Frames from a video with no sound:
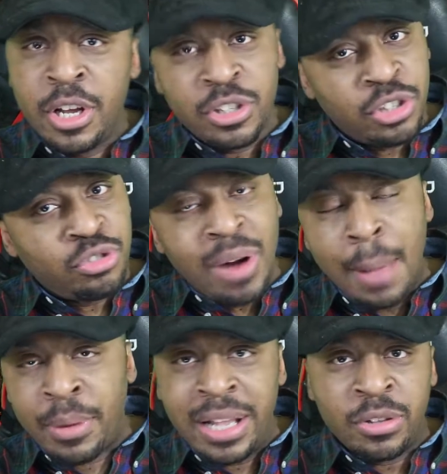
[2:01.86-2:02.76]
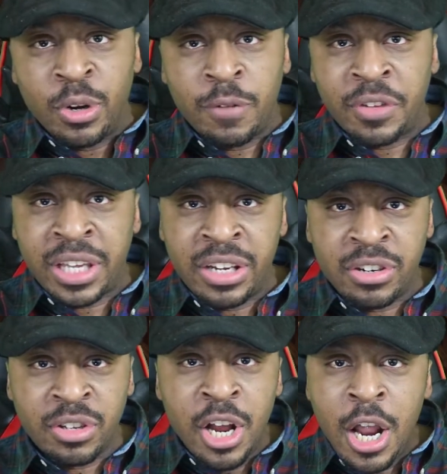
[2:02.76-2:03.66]
subscribe or hit the
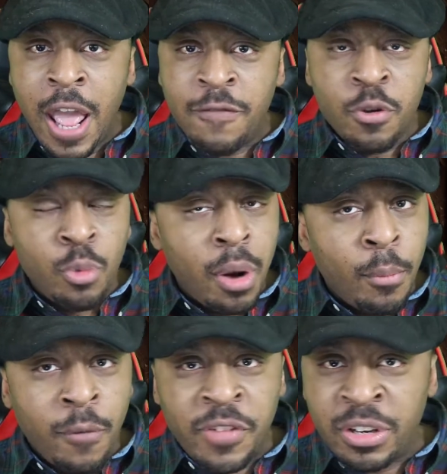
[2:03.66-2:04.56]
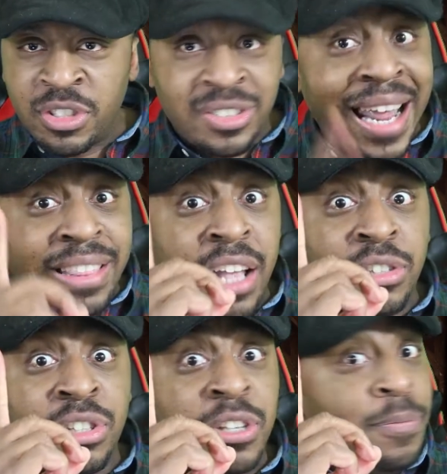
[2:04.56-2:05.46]
notifications if you want more videos just like
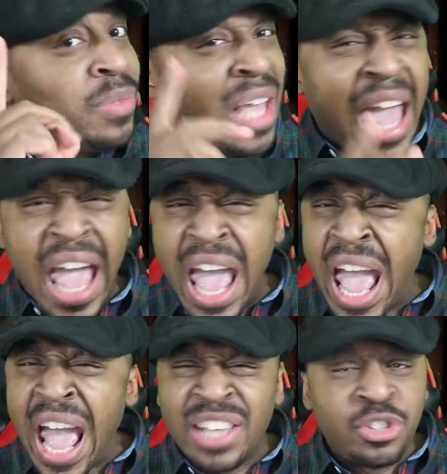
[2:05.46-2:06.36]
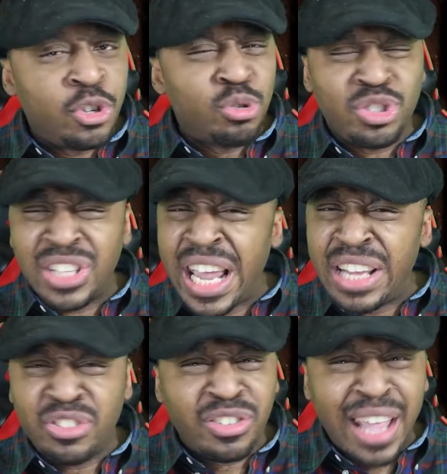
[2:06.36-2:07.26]
this, as you've
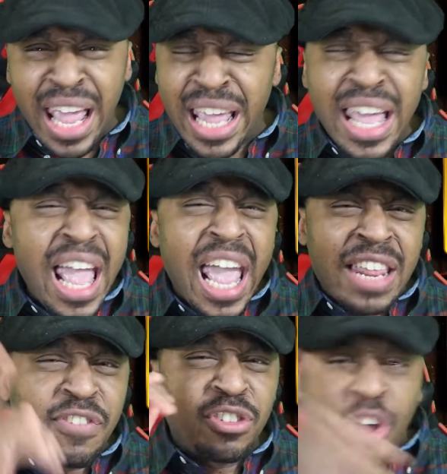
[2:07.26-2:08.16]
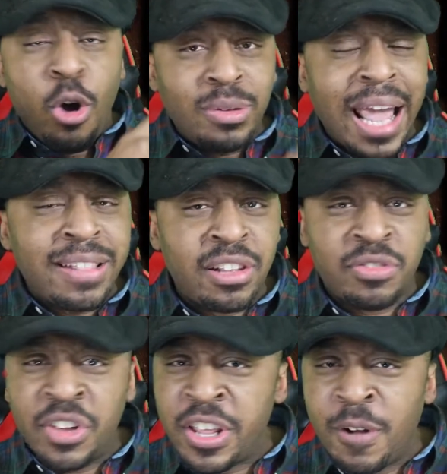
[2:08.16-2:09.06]
seen today. And if you don't like
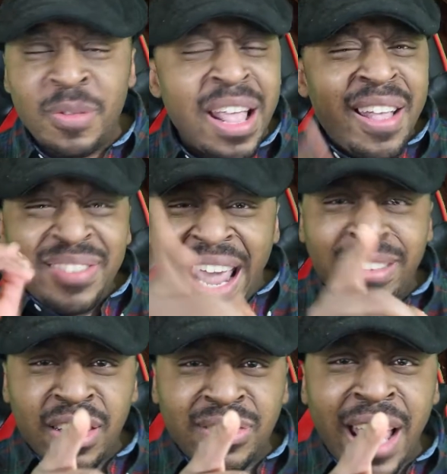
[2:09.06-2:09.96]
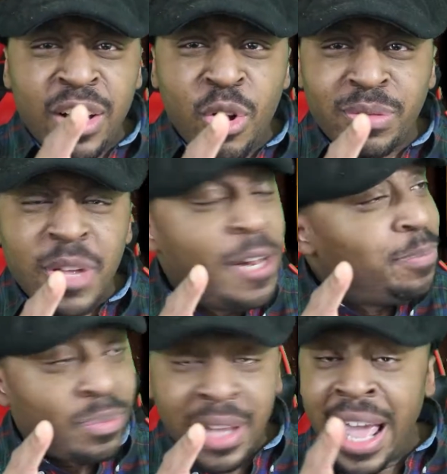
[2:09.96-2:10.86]
this video, take this dangle,
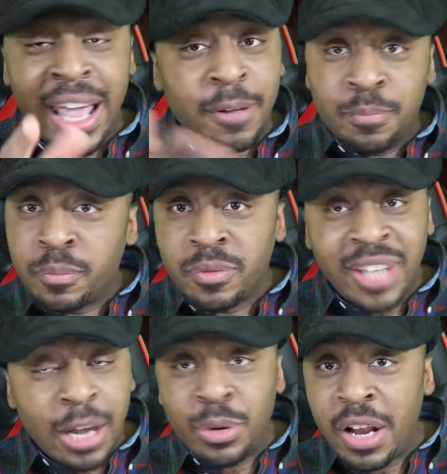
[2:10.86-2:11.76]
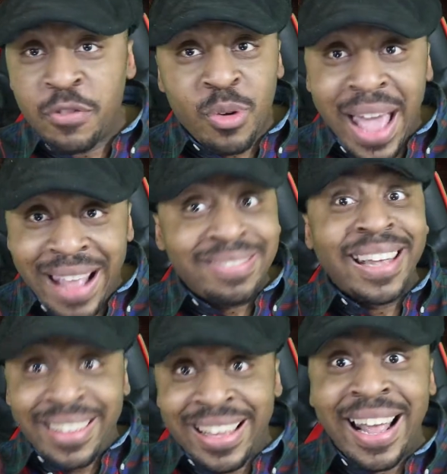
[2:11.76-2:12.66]
hey, take whatever you had,
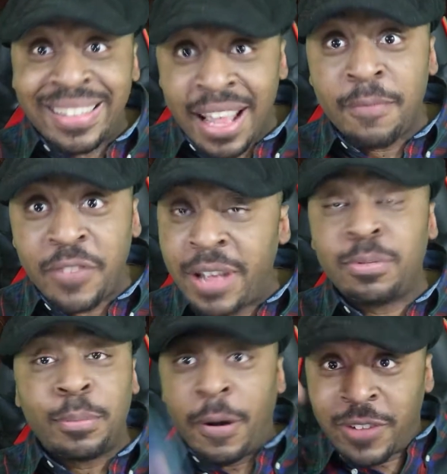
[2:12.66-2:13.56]
take a goddamn with my